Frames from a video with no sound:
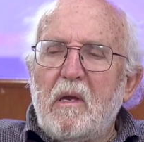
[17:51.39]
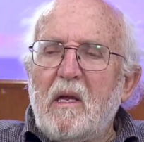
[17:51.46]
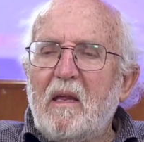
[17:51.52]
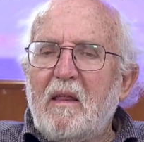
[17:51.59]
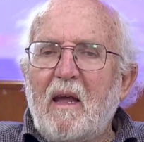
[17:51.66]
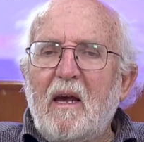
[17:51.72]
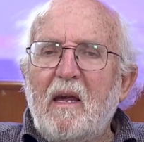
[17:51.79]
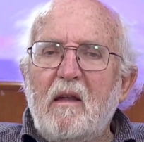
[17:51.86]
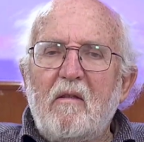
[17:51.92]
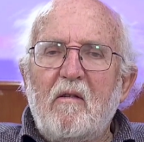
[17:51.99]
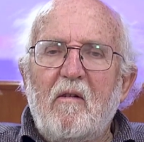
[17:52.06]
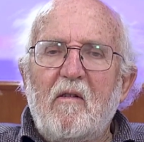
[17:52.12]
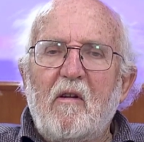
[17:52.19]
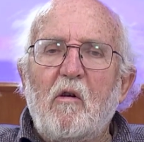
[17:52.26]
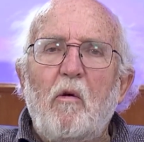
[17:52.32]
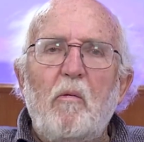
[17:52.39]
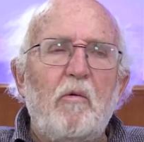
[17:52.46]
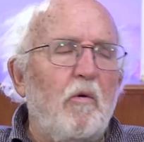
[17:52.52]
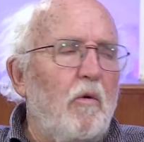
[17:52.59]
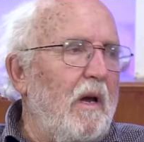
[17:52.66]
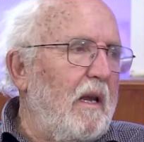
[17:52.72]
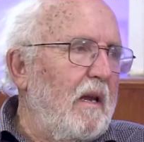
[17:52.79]
guitarist of the group
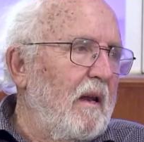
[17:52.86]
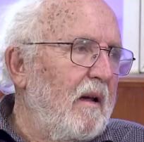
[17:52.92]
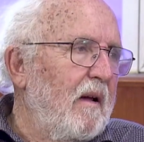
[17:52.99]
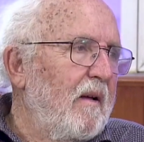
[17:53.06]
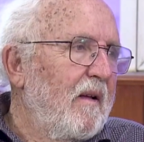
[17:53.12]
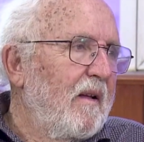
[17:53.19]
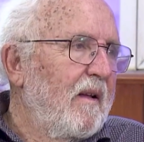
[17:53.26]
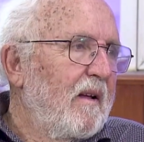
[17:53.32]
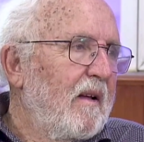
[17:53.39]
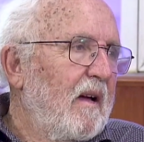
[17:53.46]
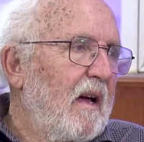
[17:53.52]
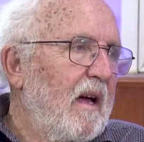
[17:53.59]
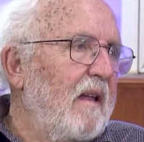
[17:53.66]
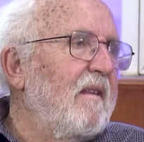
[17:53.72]
Queen. Okay.